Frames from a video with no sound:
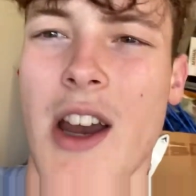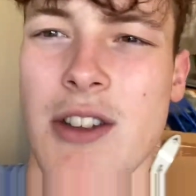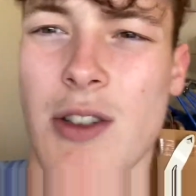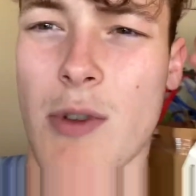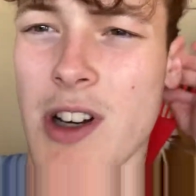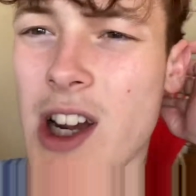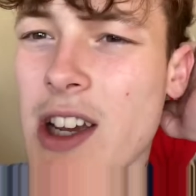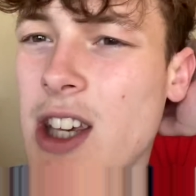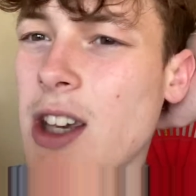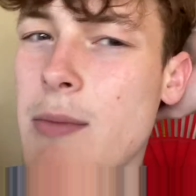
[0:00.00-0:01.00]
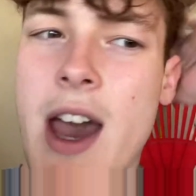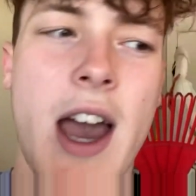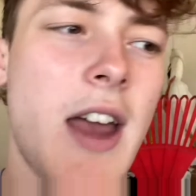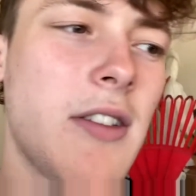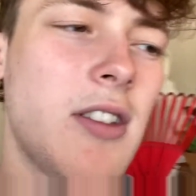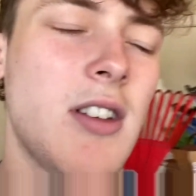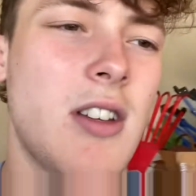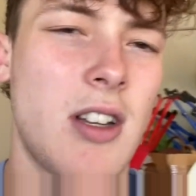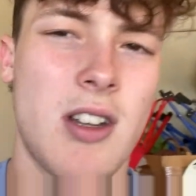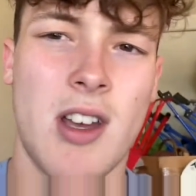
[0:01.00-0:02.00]
This one guy, King Matt,
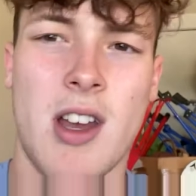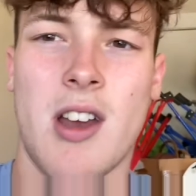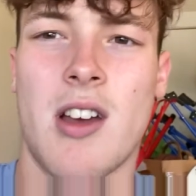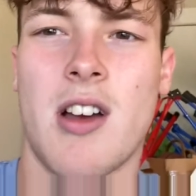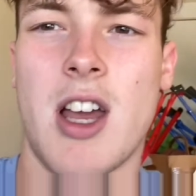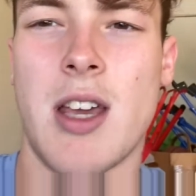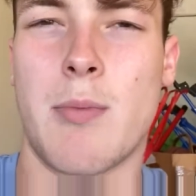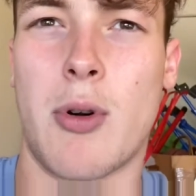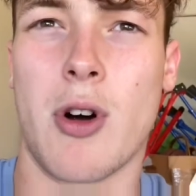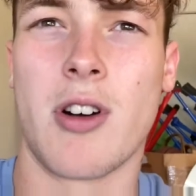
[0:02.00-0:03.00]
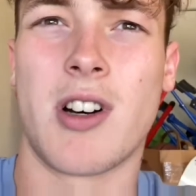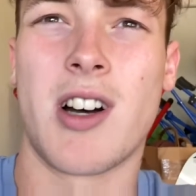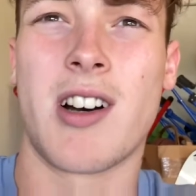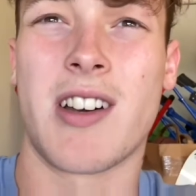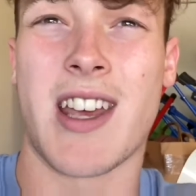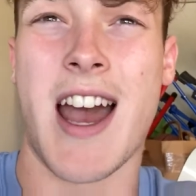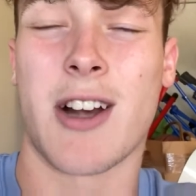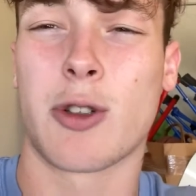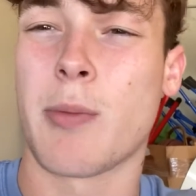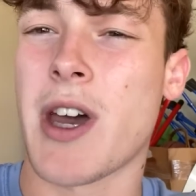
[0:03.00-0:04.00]
did a Borla like
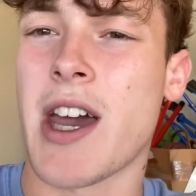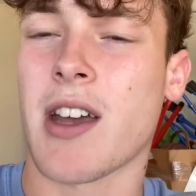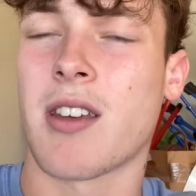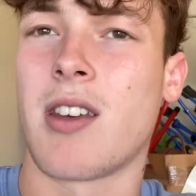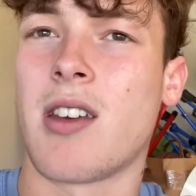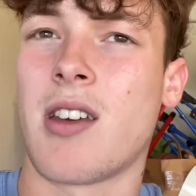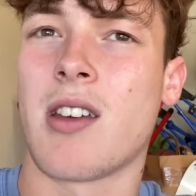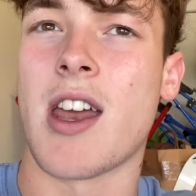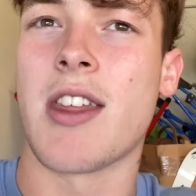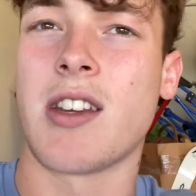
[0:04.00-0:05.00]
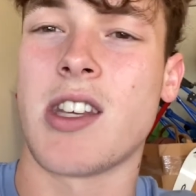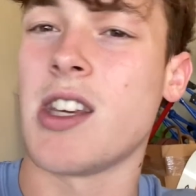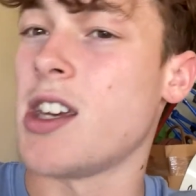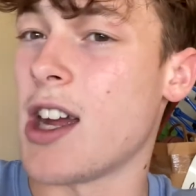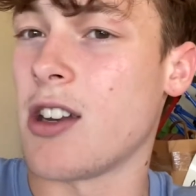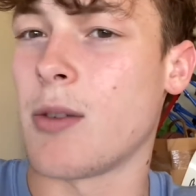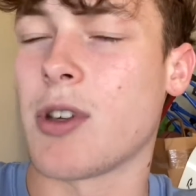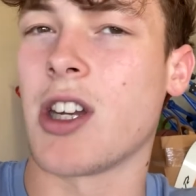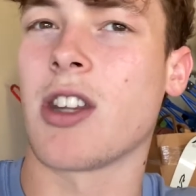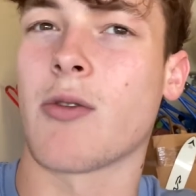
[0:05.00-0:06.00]
axle back, and then he ended up
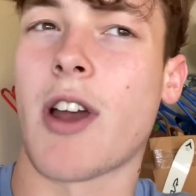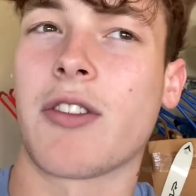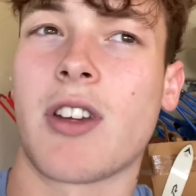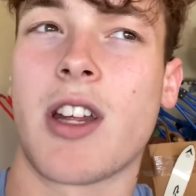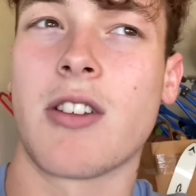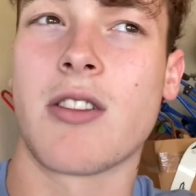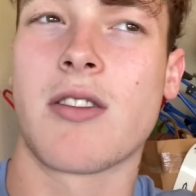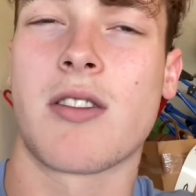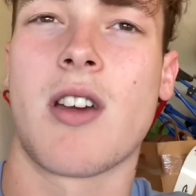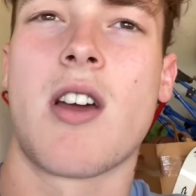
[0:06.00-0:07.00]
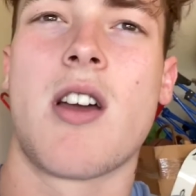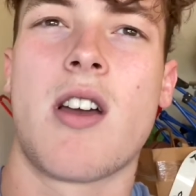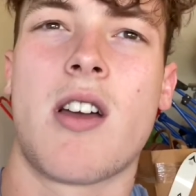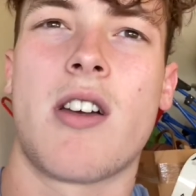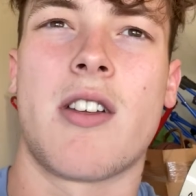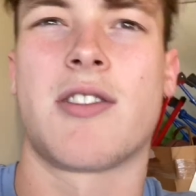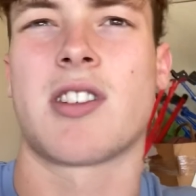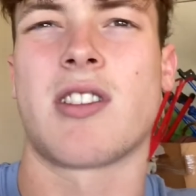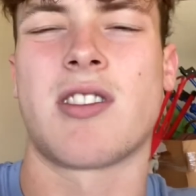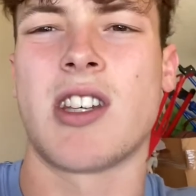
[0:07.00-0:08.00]
getting the resonators. It's like
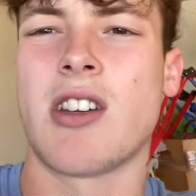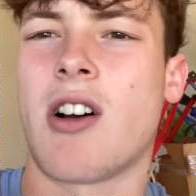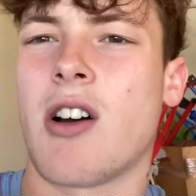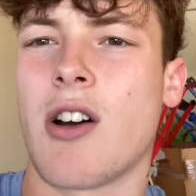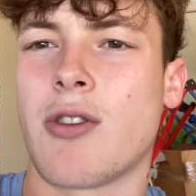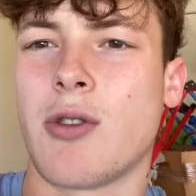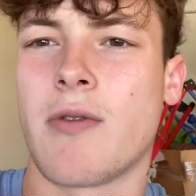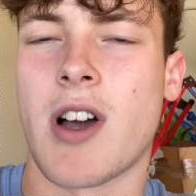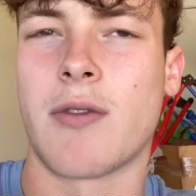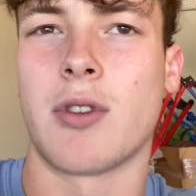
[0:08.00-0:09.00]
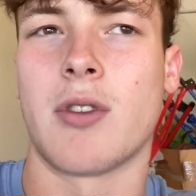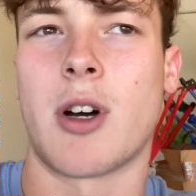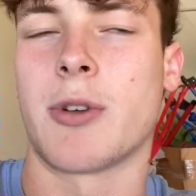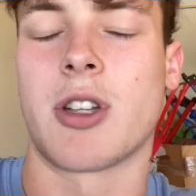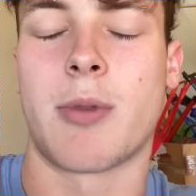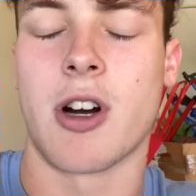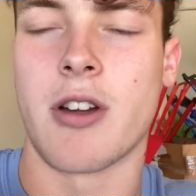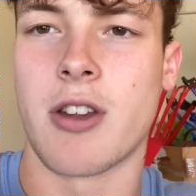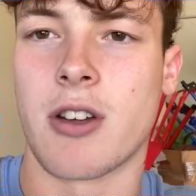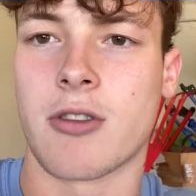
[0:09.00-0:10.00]
a TR252. I'll put the part in
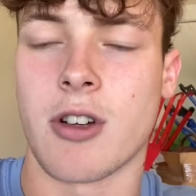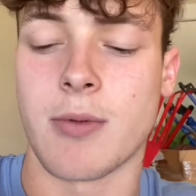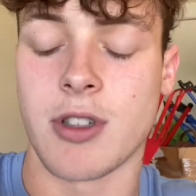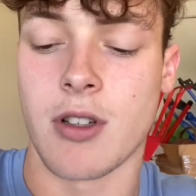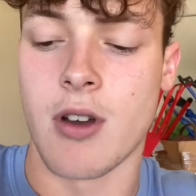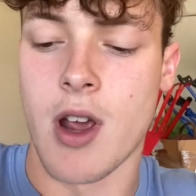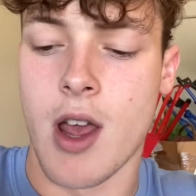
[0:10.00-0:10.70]
the description.